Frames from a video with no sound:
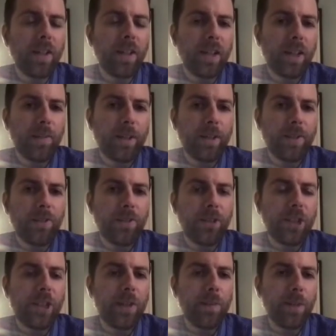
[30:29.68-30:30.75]
I mean,
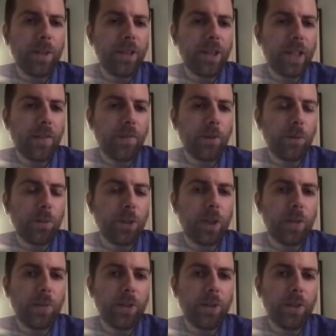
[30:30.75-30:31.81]
DK Metcalf is
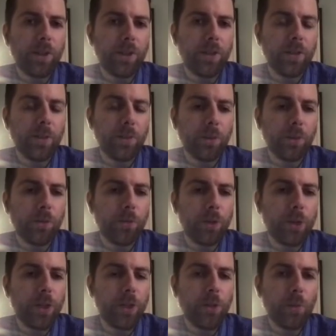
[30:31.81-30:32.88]
probably the most
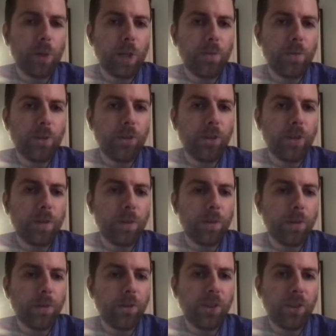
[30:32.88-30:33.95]
freakish wide receiver
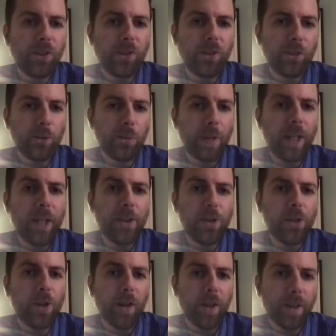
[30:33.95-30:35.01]
we've seen since
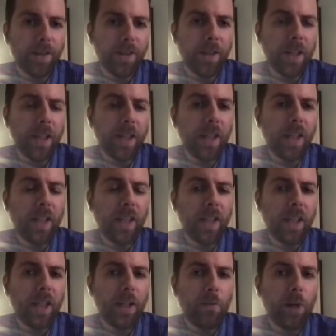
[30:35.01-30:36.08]
Megatron.
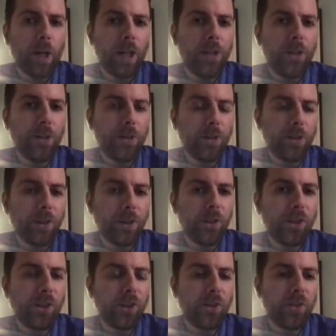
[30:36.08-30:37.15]
And why you don't at
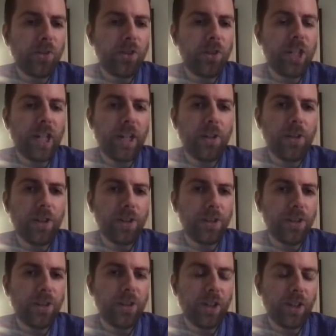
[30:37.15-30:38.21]
least
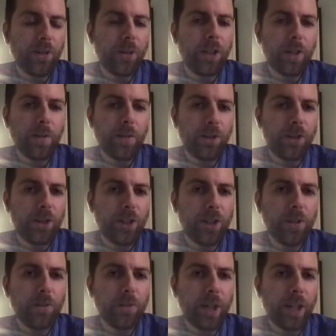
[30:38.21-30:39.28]
challenge, I don't care if it's
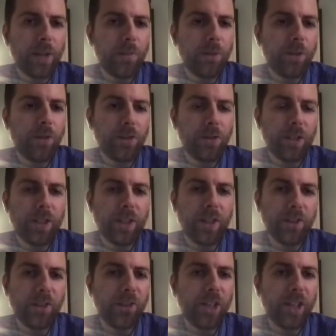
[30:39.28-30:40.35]
Jalen Ramsey or
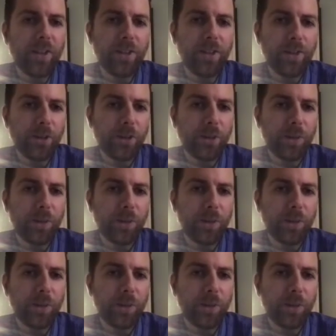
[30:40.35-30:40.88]
Deion Sanders.